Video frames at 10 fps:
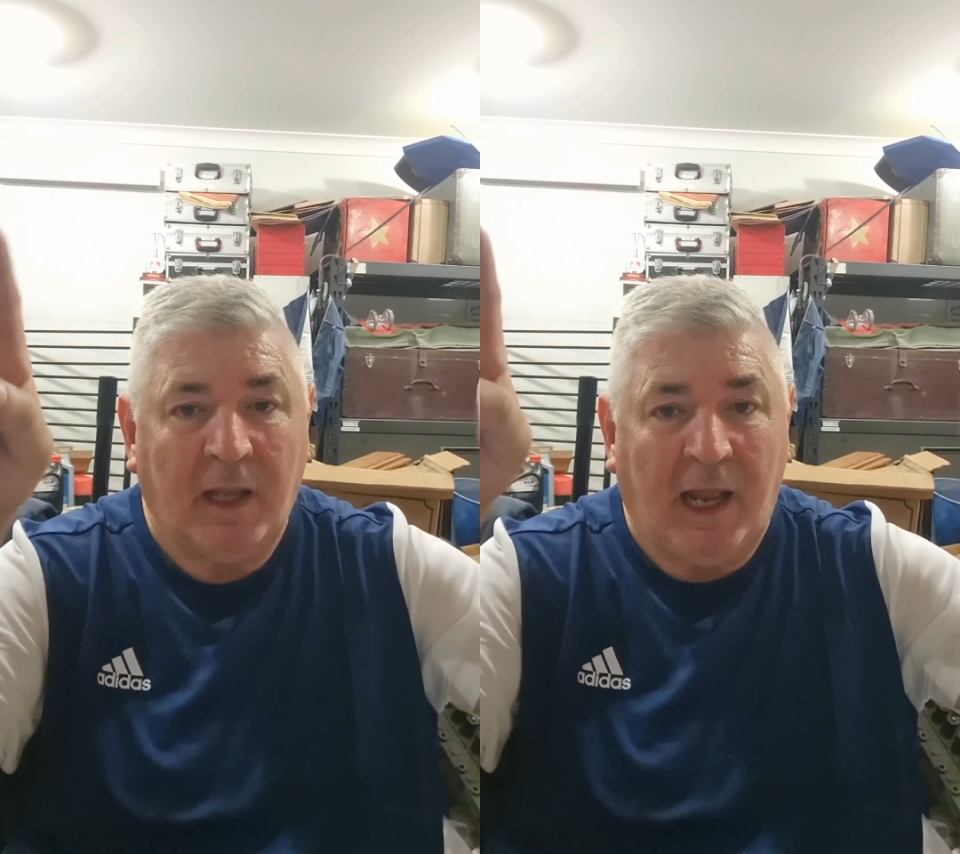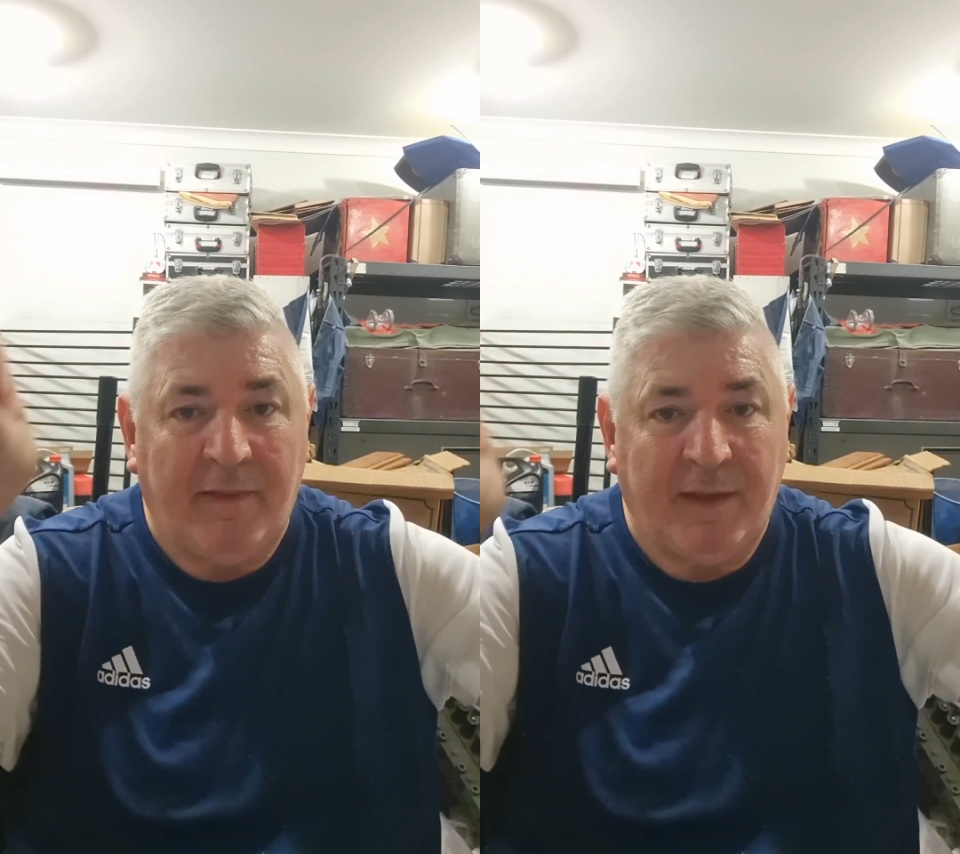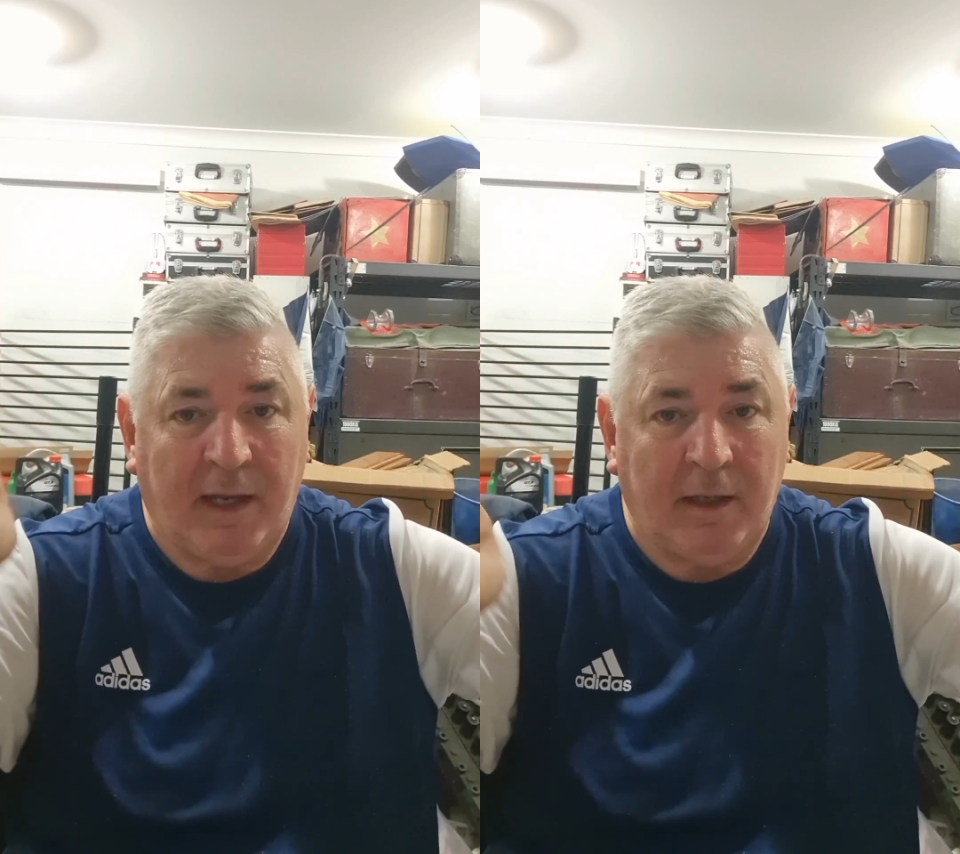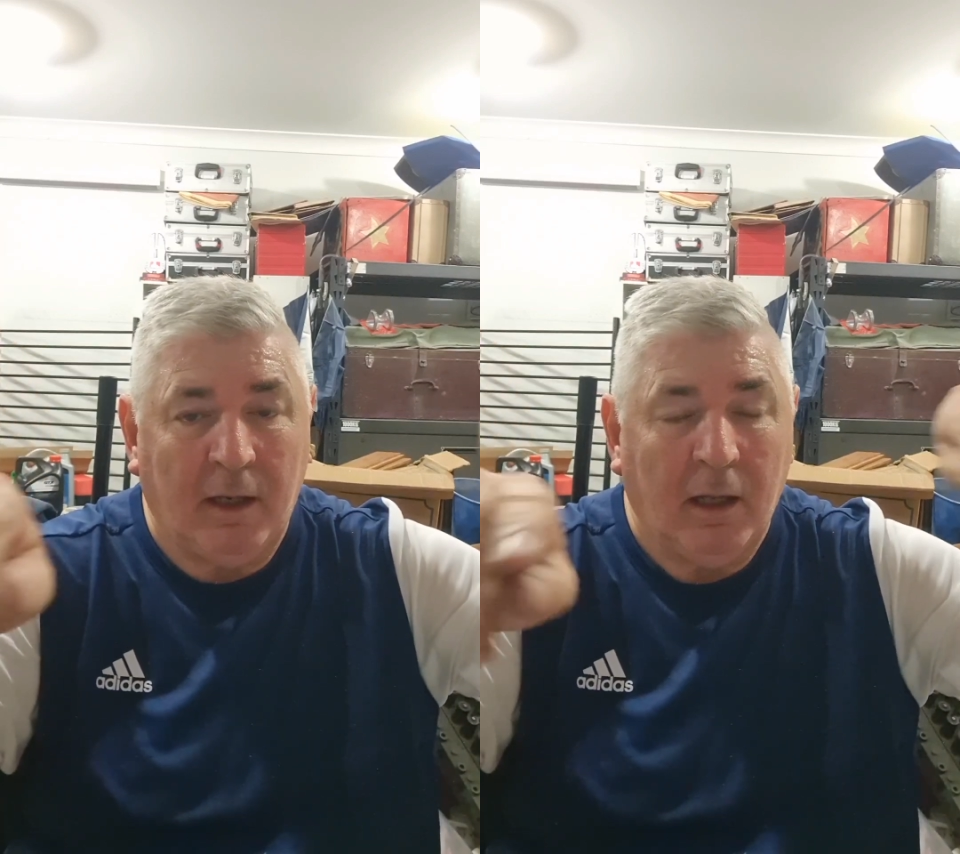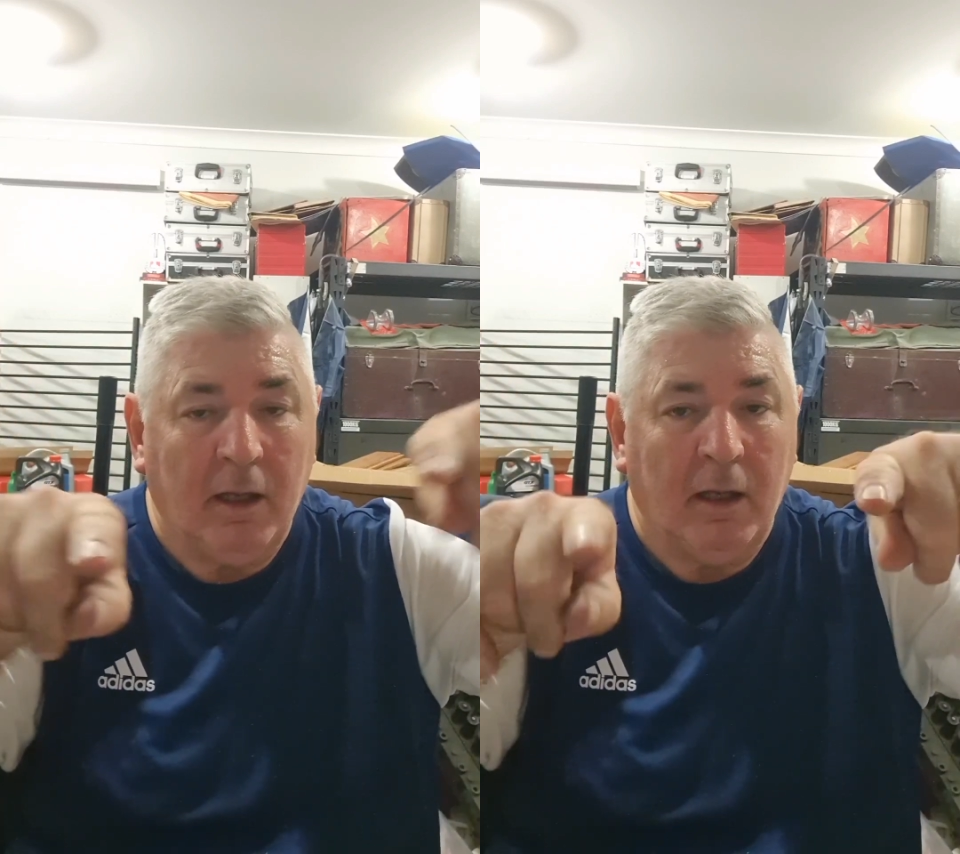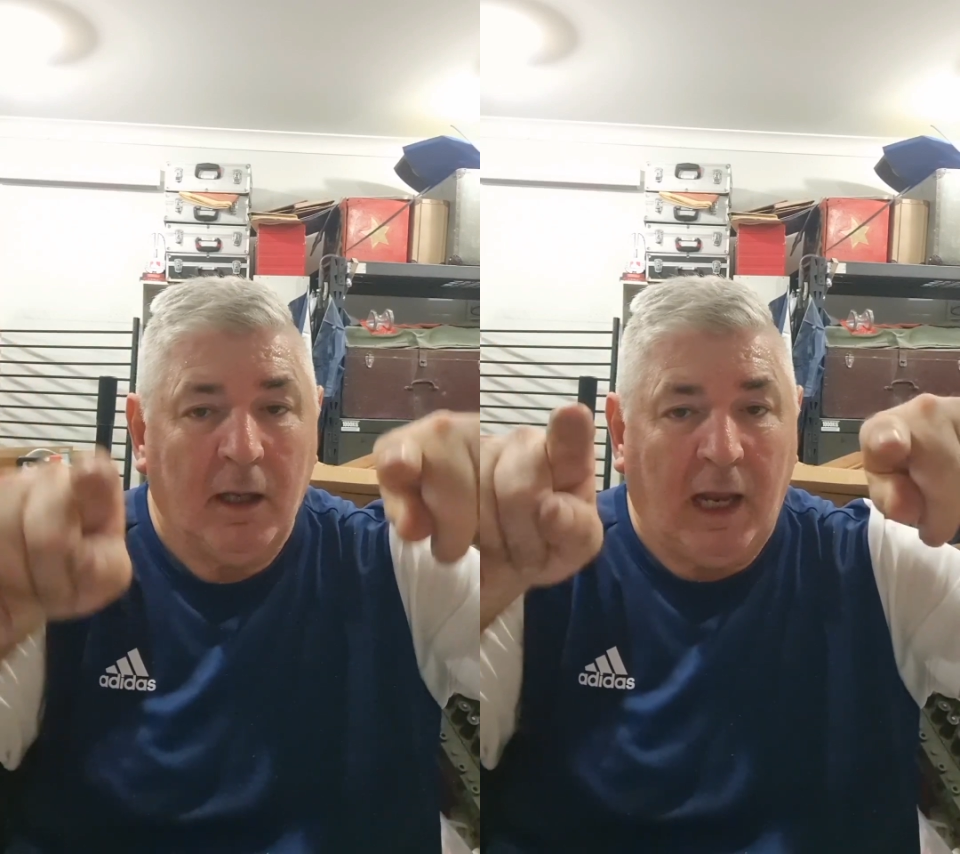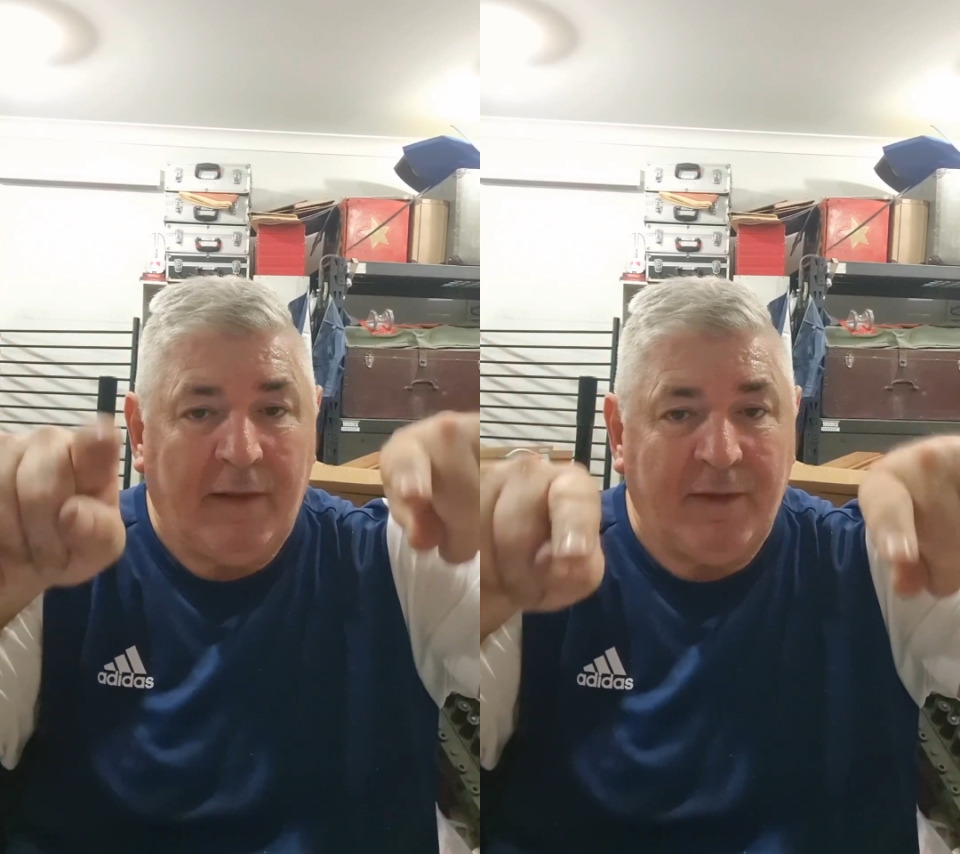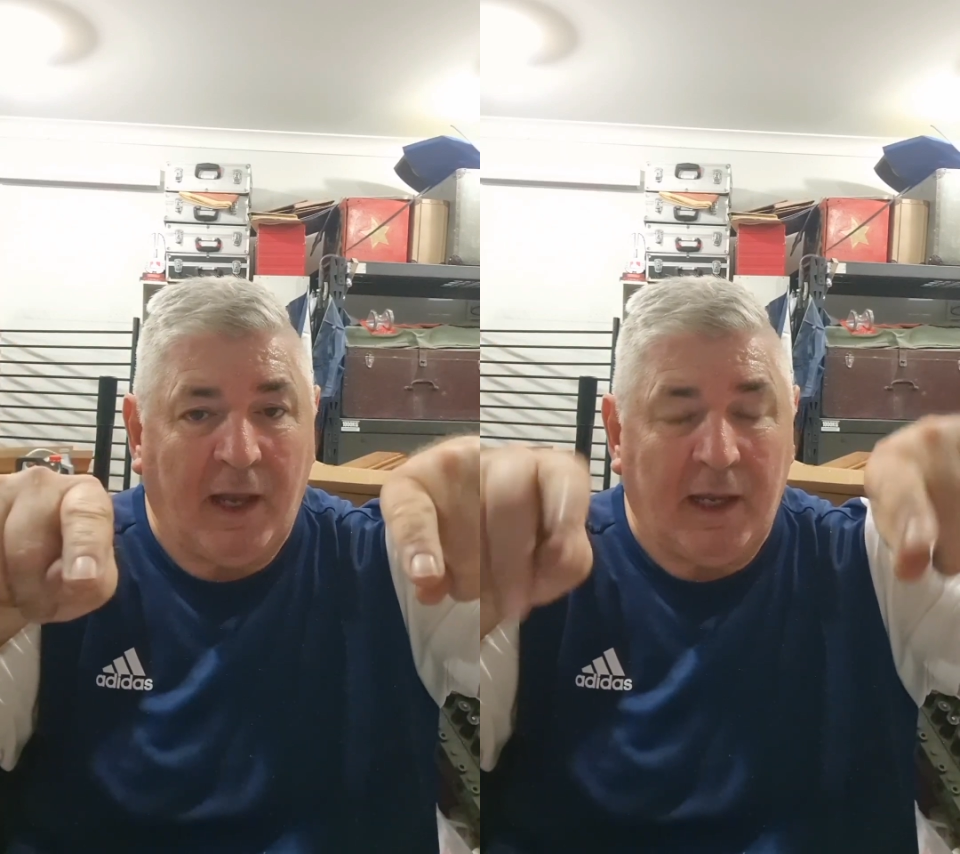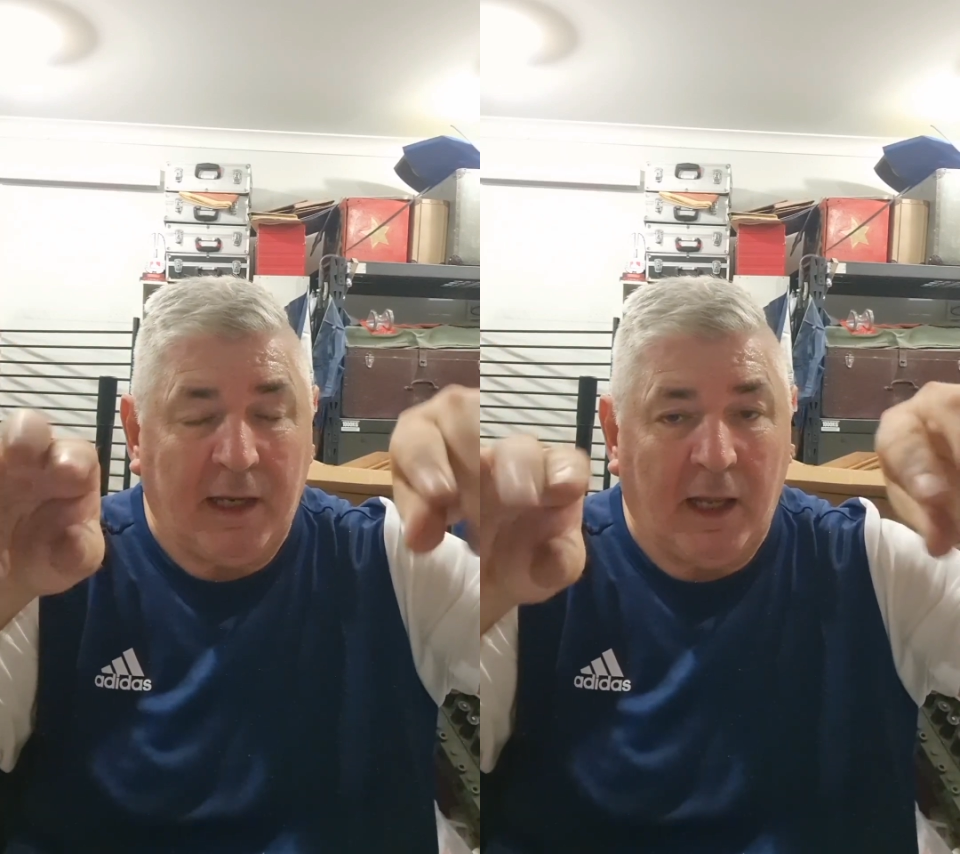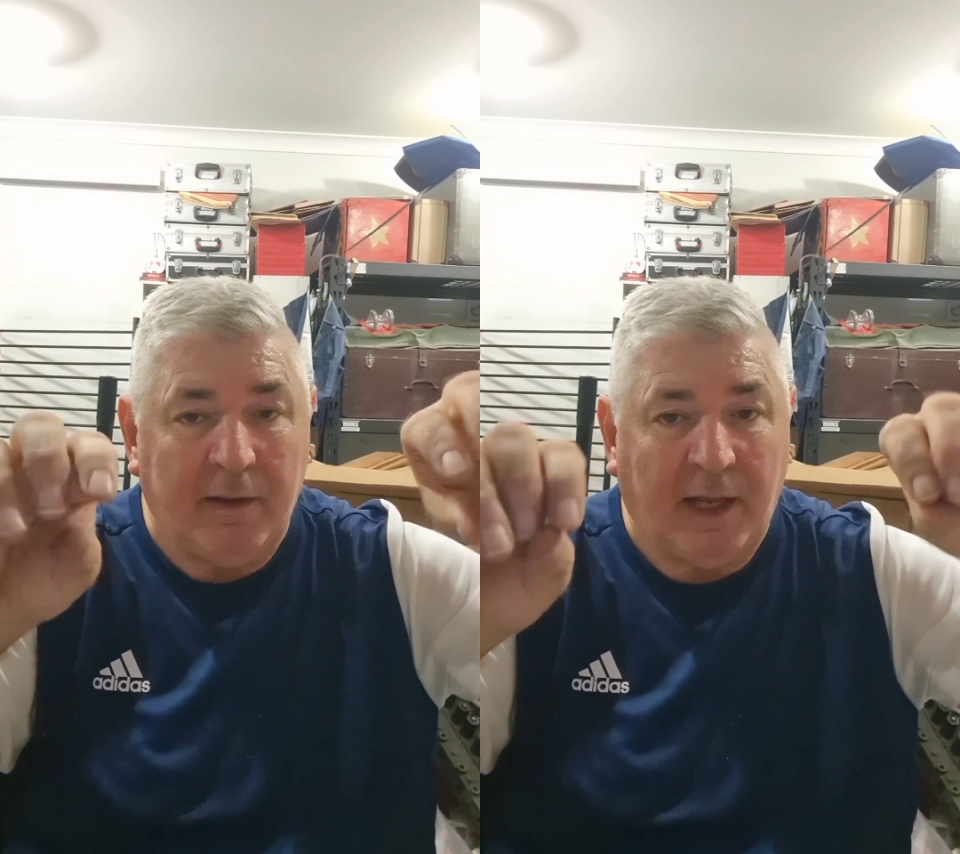and they
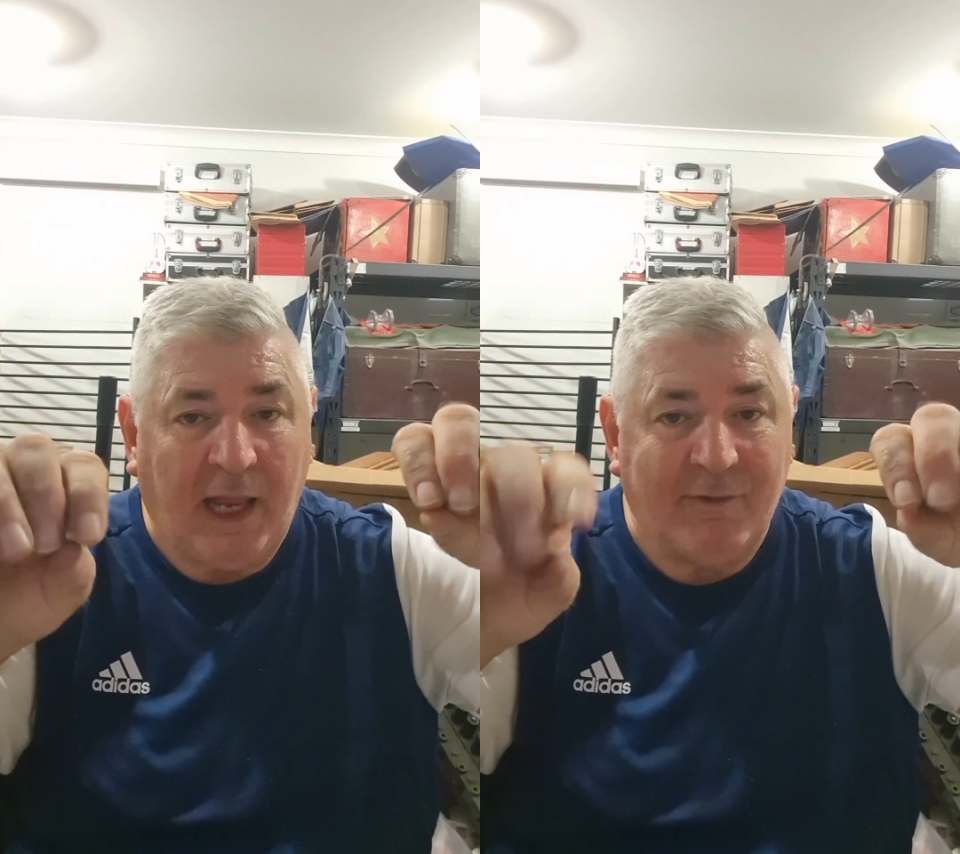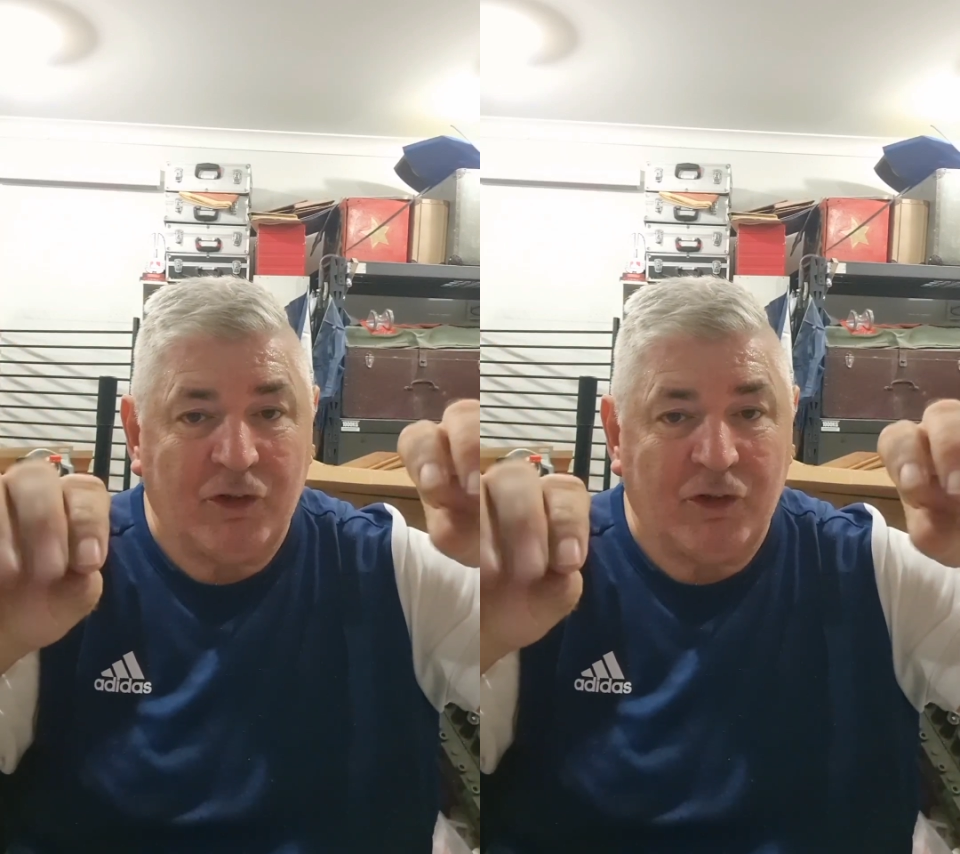have